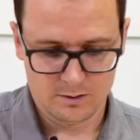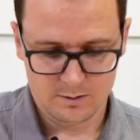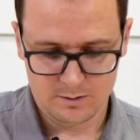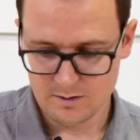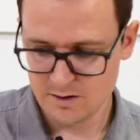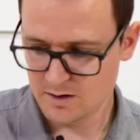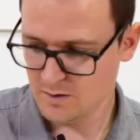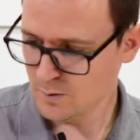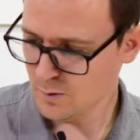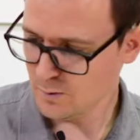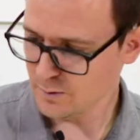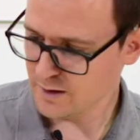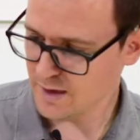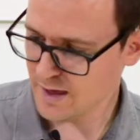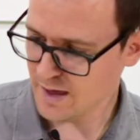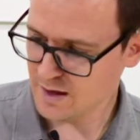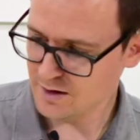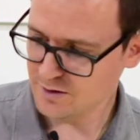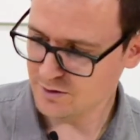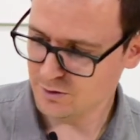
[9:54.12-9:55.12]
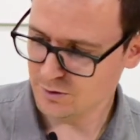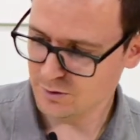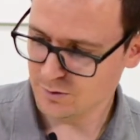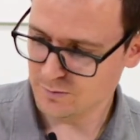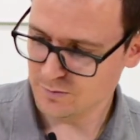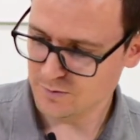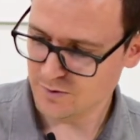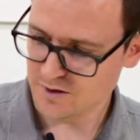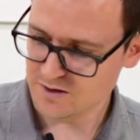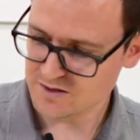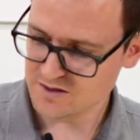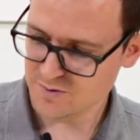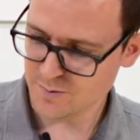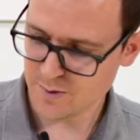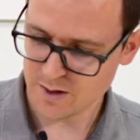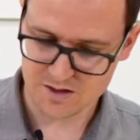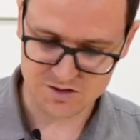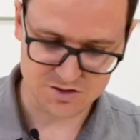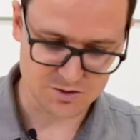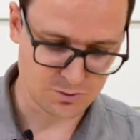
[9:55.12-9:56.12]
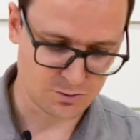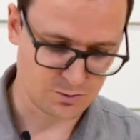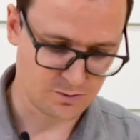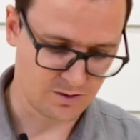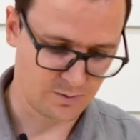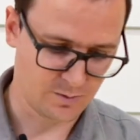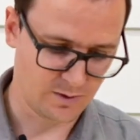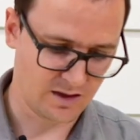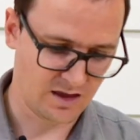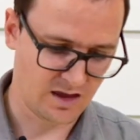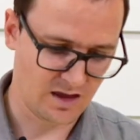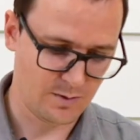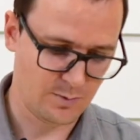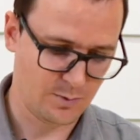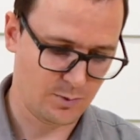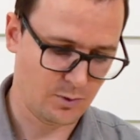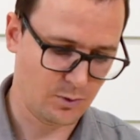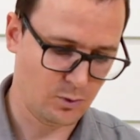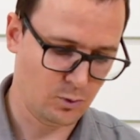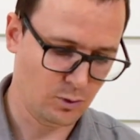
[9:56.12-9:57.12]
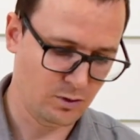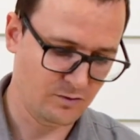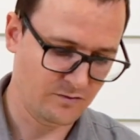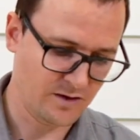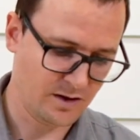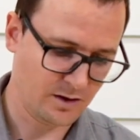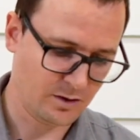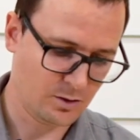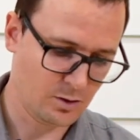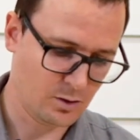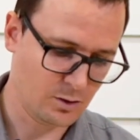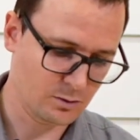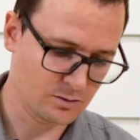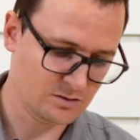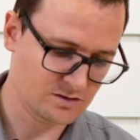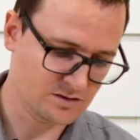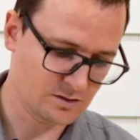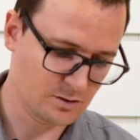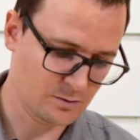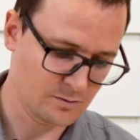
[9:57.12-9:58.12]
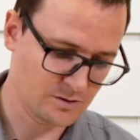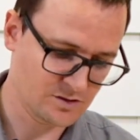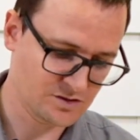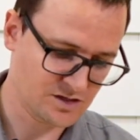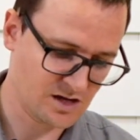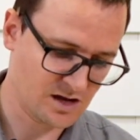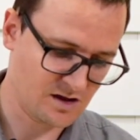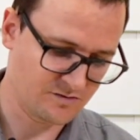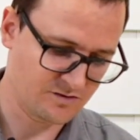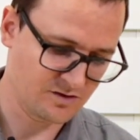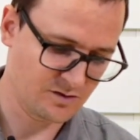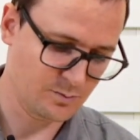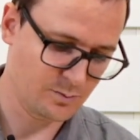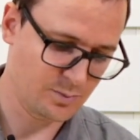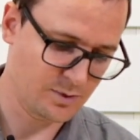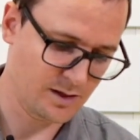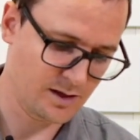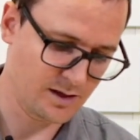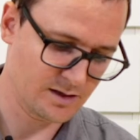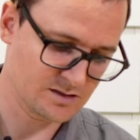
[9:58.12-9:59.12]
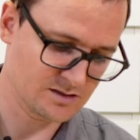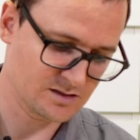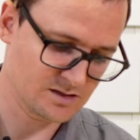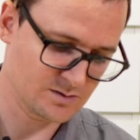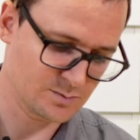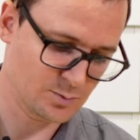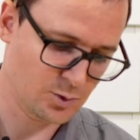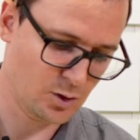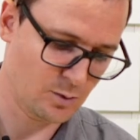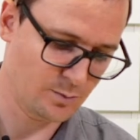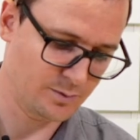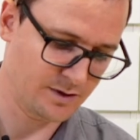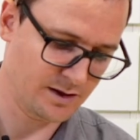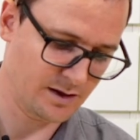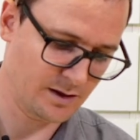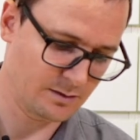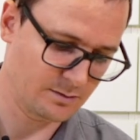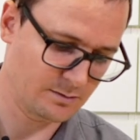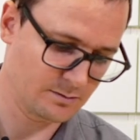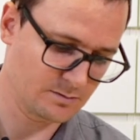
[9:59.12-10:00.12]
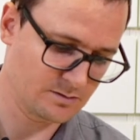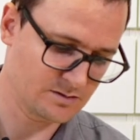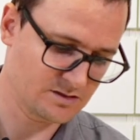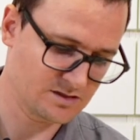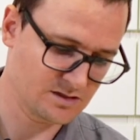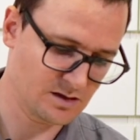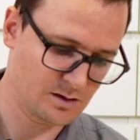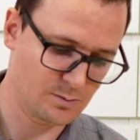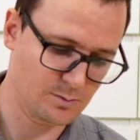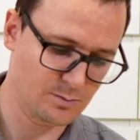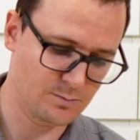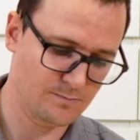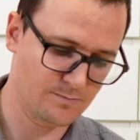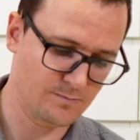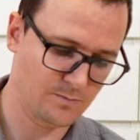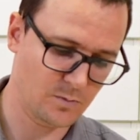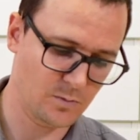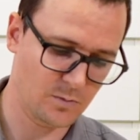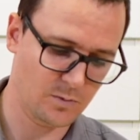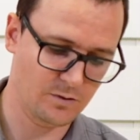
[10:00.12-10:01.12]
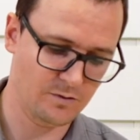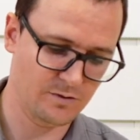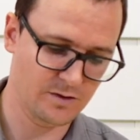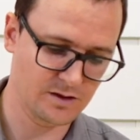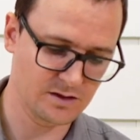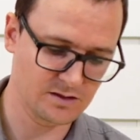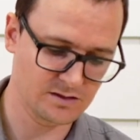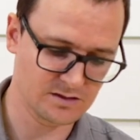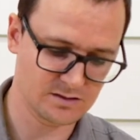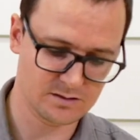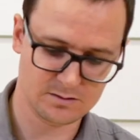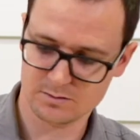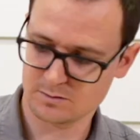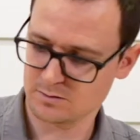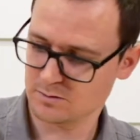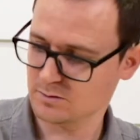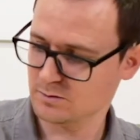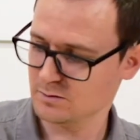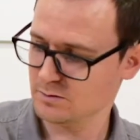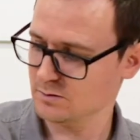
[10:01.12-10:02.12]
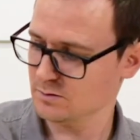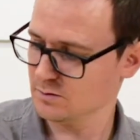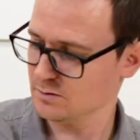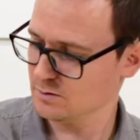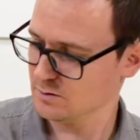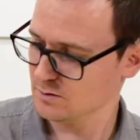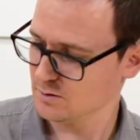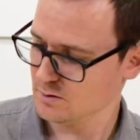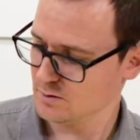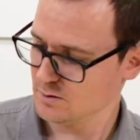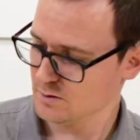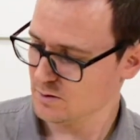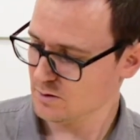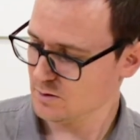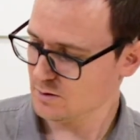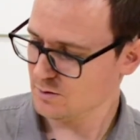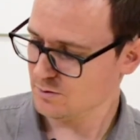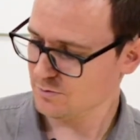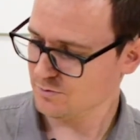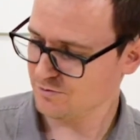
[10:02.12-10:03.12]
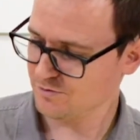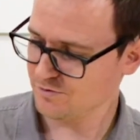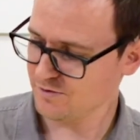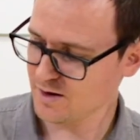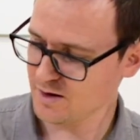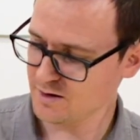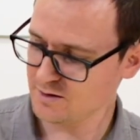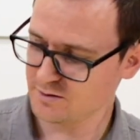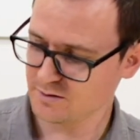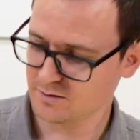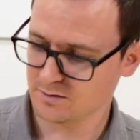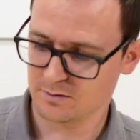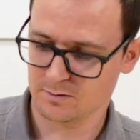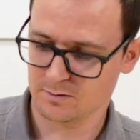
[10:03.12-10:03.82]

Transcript: Now what we can do, just to make sure that we keep all of our cogs on the shaft in place, is pop down some of these red